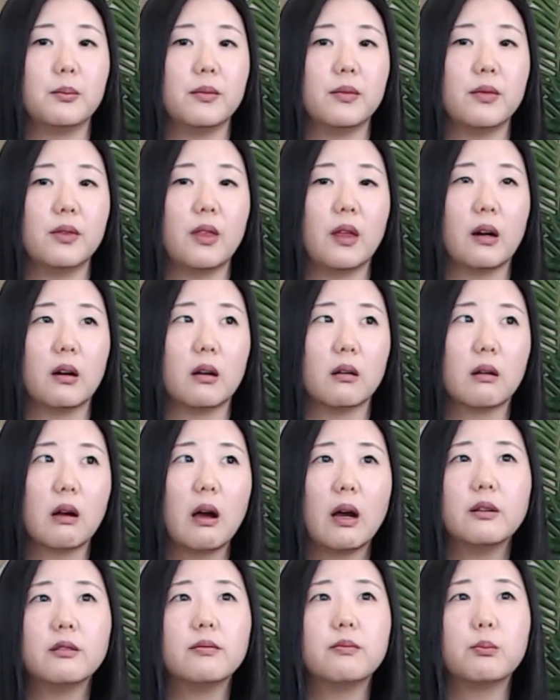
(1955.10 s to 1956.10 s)
they're
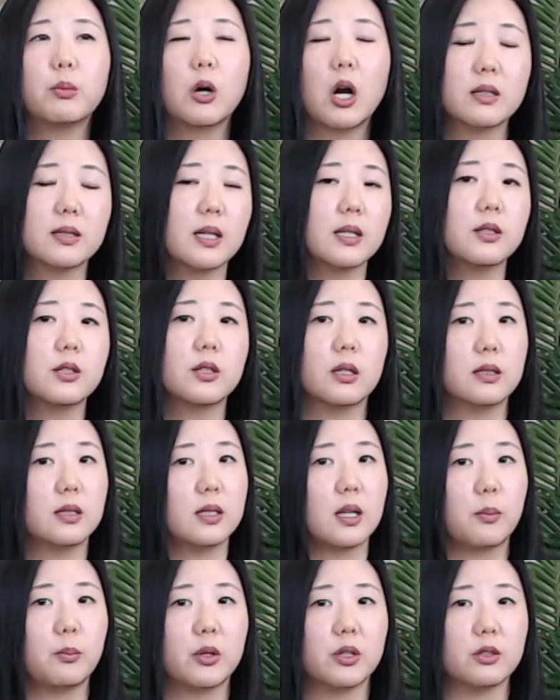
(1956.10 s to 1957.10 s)
kind of processed on
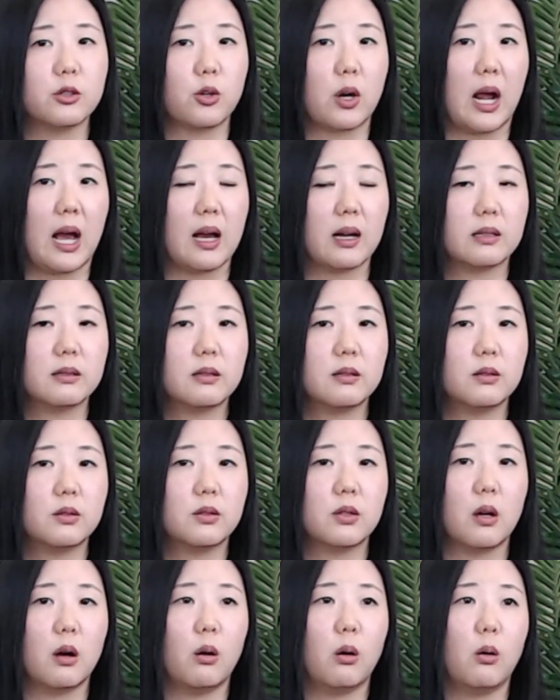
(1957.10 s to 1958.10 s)
separate tracks.
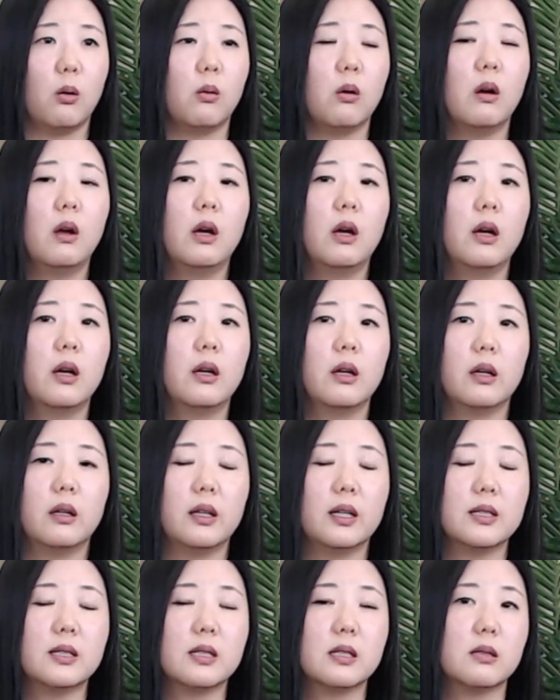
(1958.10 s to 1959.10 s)
So
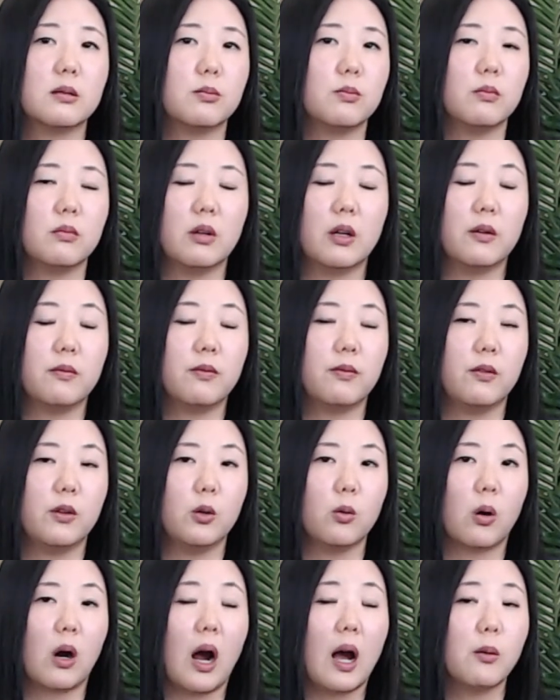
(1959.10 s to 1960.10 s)
if
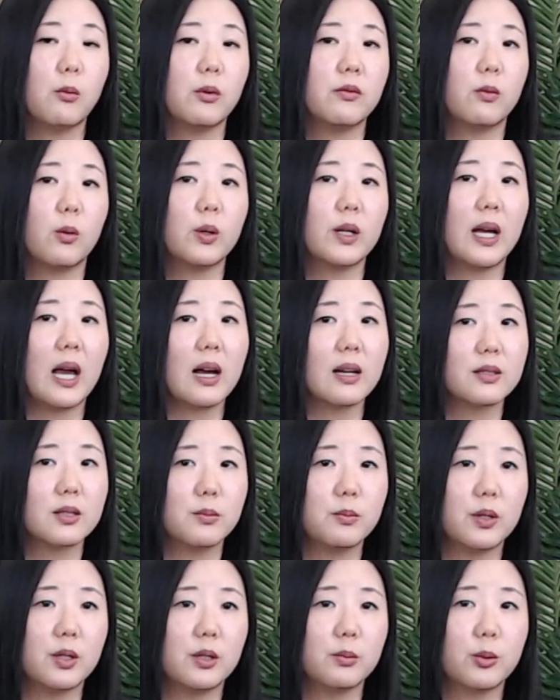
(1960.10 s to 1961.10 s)
your I-140 hasn't
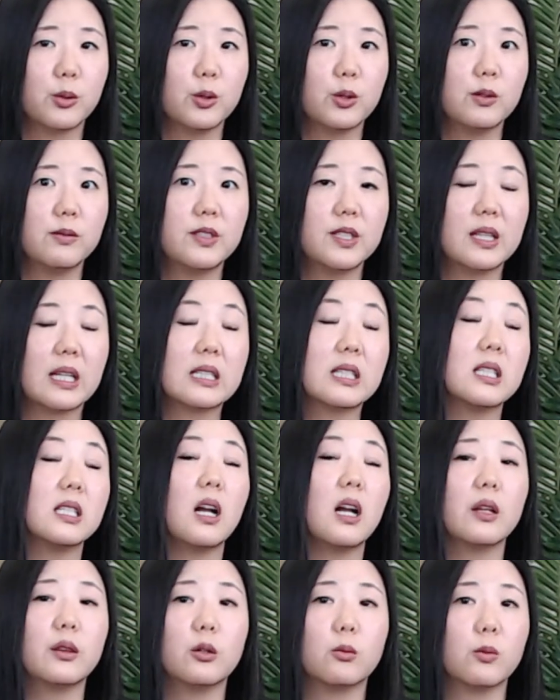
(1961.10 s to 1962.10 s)
been approved, that's
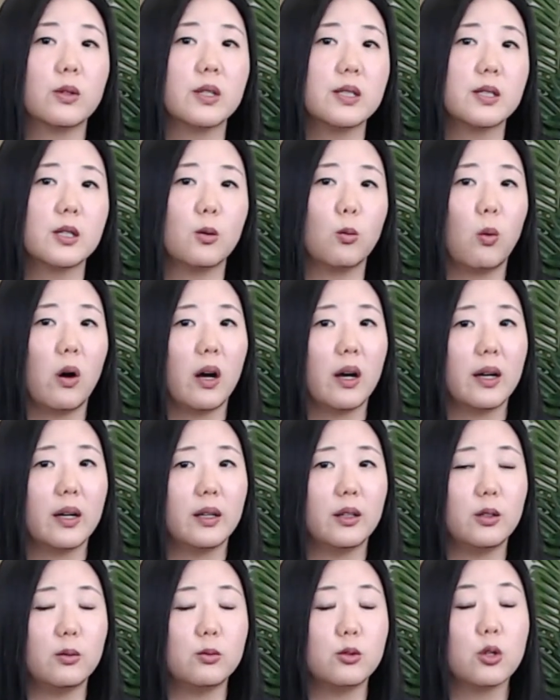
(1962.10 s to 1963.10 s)
not the reason why
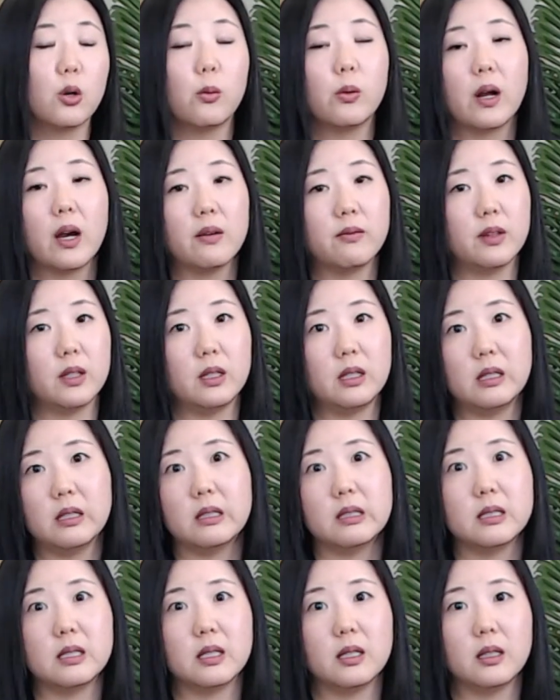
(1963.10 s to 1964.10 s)
you don't have the
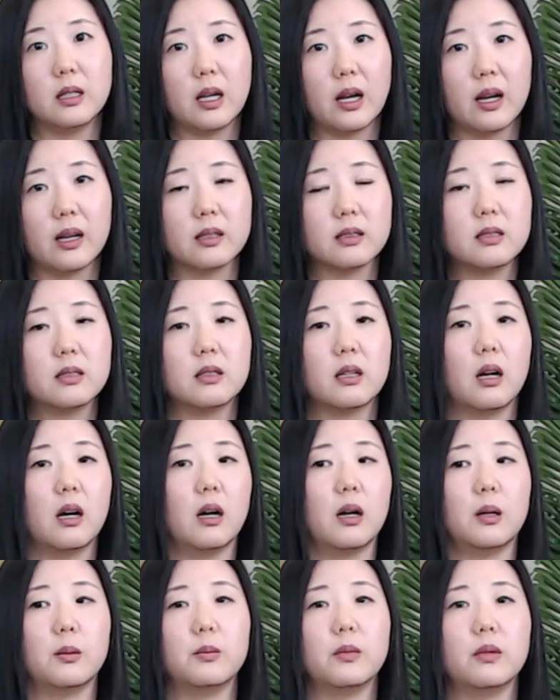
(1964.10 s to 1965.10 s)
EAD yet.
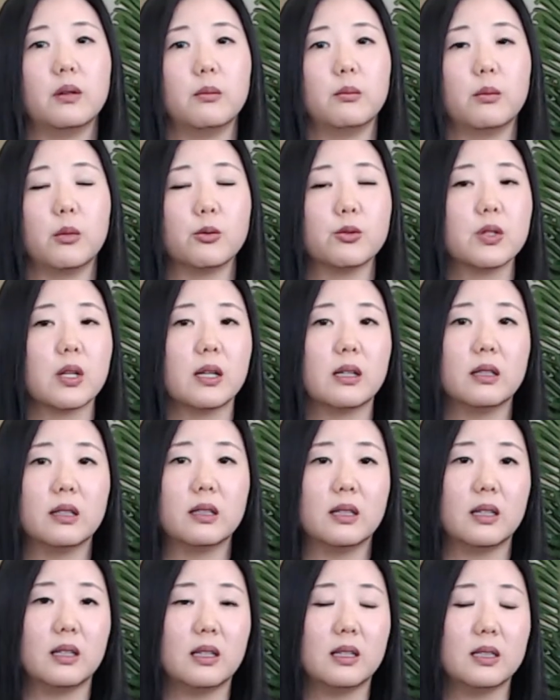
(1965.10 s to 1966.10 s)
Most likely
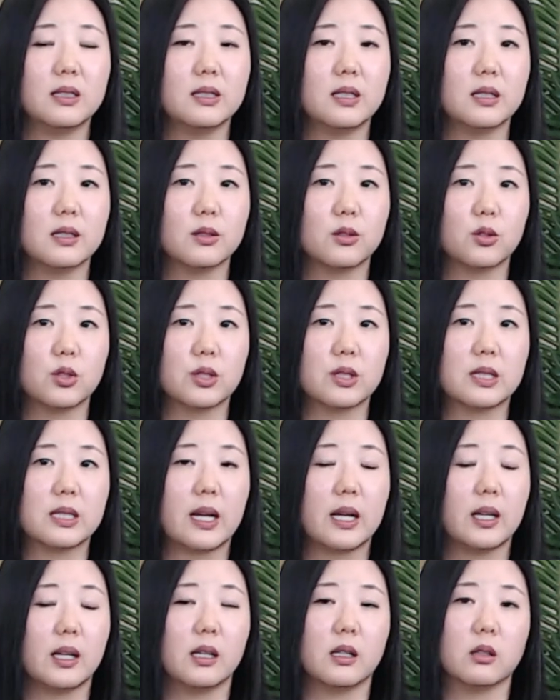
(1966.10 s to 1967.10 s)
the EAD is just
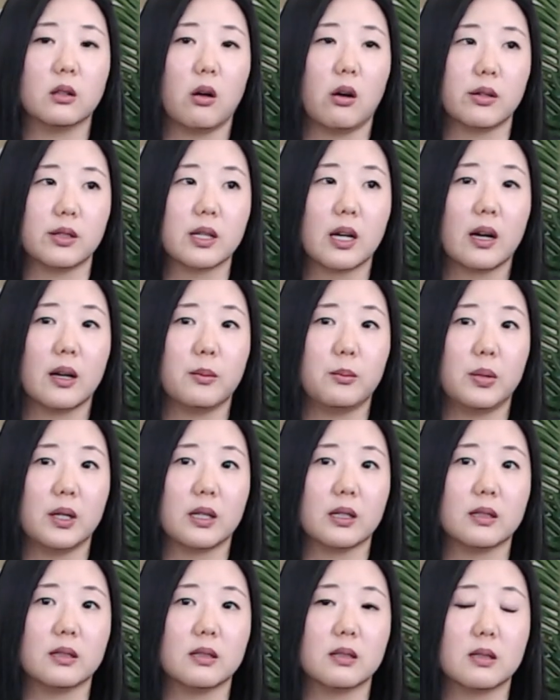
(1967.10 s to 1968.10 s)
taking a long time
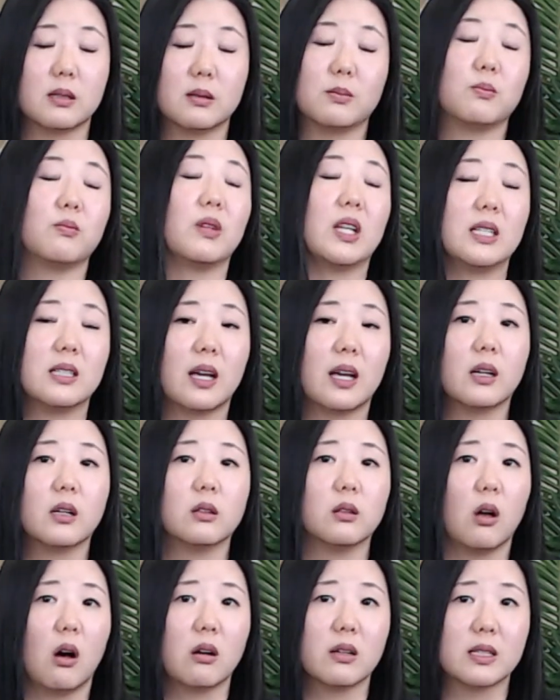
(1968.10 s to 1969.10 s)
because they take a
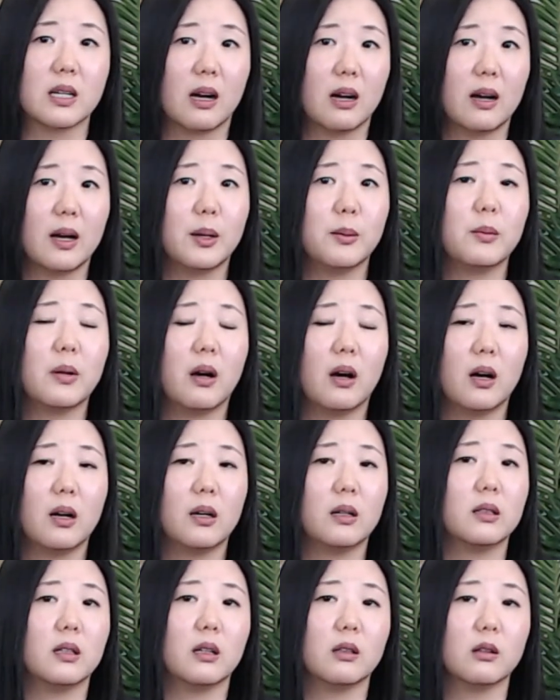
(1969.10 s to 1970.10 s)
long time. I